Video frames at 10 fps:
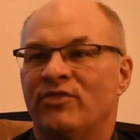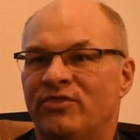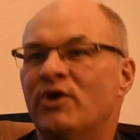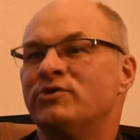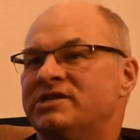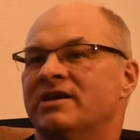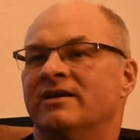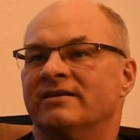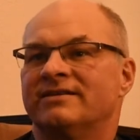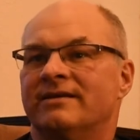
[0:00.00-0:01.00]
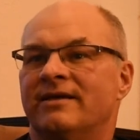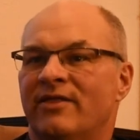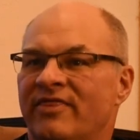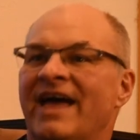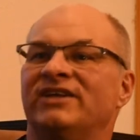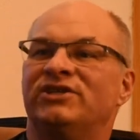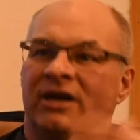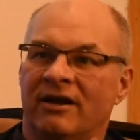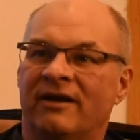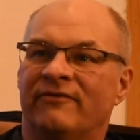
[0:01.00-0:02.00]
Those things, that
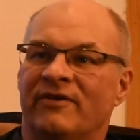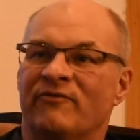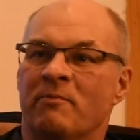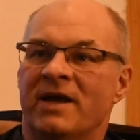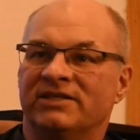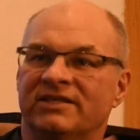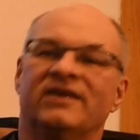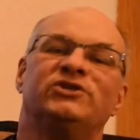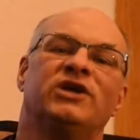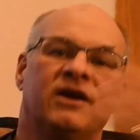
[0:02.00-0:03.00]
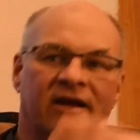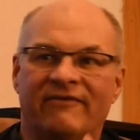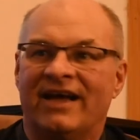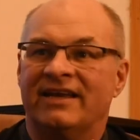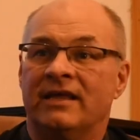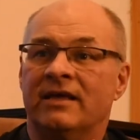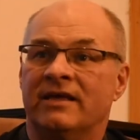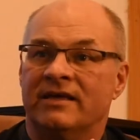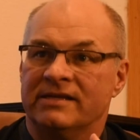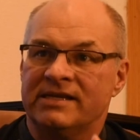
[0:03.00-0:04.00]
sharing of information, that sharing of
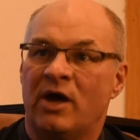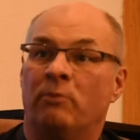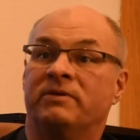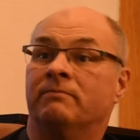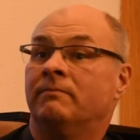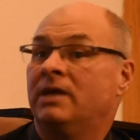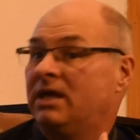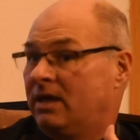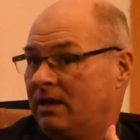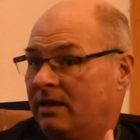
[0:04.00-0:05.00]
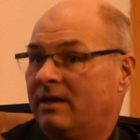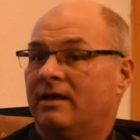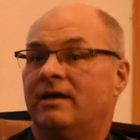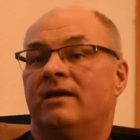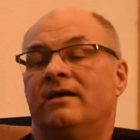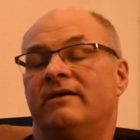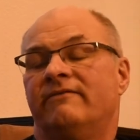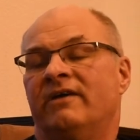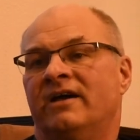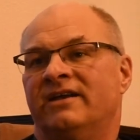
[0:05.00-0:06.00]
ideas helped me
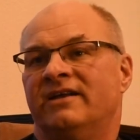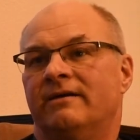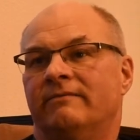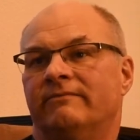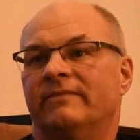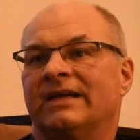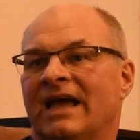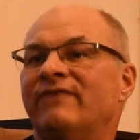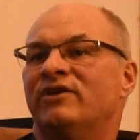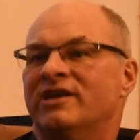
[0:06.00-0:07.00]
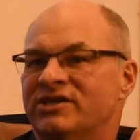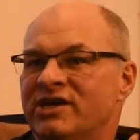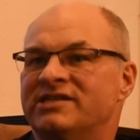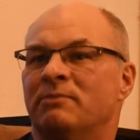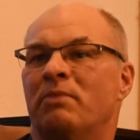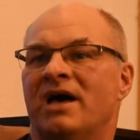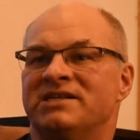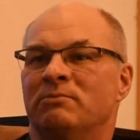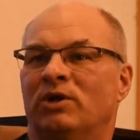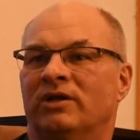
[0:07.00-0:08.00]
find kind of an adjacent
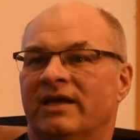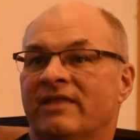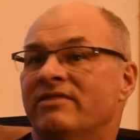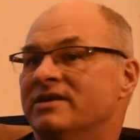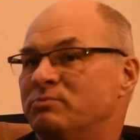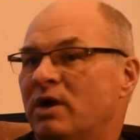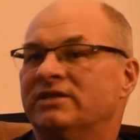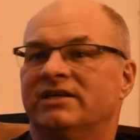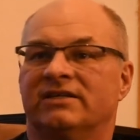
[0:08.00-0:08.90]
possible in this project.